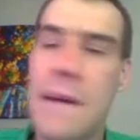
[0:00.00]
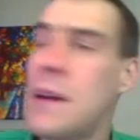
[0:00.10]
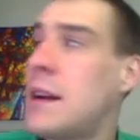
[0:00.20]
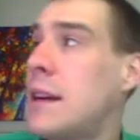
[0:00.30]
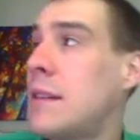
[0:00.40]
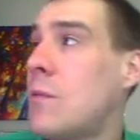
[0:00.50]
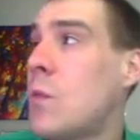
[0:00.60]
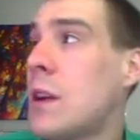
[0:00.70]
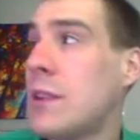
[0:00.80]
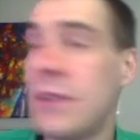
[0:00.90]

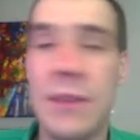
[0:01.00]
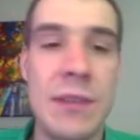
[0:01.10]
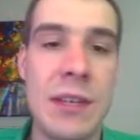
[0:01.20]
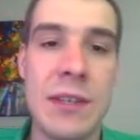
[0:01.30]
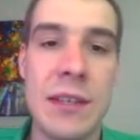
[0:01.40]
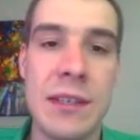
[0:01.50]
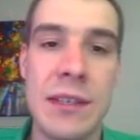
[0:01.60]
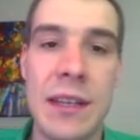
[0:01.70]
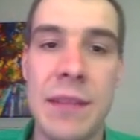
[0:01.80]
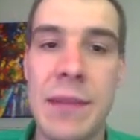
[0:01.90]
water dissociation
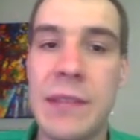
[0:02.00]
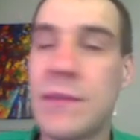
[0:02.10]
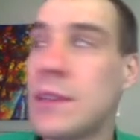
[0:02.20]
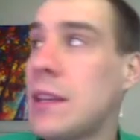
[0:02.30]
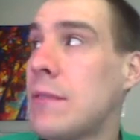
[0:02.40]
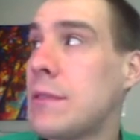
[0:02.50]
constant, 10 to the minus 14,